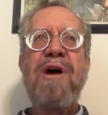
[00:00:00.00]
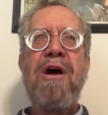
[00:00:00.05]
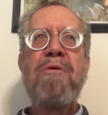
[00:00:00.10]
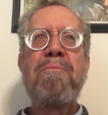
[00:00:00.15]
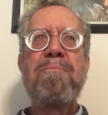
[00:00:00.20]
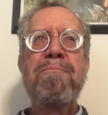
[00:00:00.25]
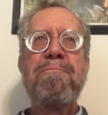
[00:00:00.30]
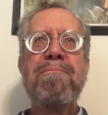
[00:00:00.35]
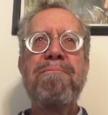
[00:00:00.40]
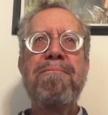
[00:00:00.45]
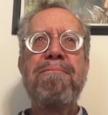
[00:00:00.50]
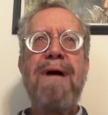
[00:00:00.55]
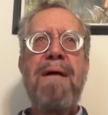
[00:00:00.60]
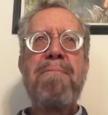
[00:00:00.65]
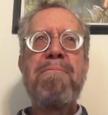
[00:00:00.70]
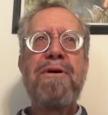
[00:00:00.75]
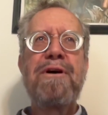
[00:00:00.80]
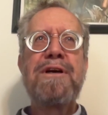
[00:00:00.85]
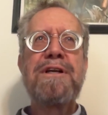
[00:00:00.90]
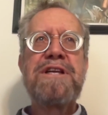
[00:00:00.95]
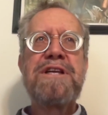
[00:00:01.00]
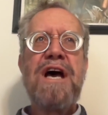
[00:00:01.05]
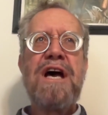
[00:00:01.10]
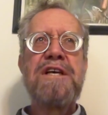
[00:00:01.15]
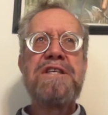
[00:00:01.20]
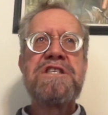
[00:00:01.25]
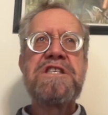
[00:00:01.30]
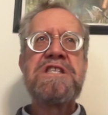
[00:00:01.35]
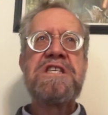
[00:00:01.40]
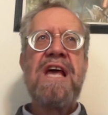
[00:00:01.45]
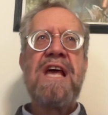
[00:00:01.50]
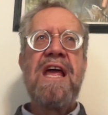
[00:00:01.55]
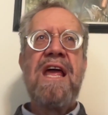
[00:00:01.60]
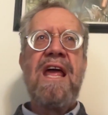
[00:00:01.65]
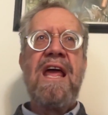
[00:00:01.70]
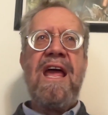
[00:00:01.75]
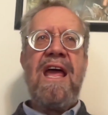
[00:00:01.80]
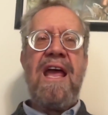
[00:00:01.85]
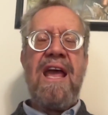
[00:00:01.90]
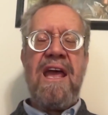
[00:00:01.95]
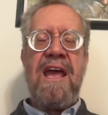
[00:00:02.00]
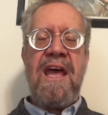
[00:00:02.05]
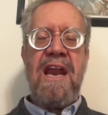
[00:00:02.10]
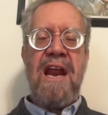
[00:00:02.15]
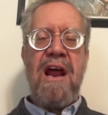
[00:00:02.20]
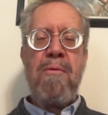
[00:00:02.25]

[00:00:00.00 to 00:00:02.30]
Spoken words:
I hope my book does, and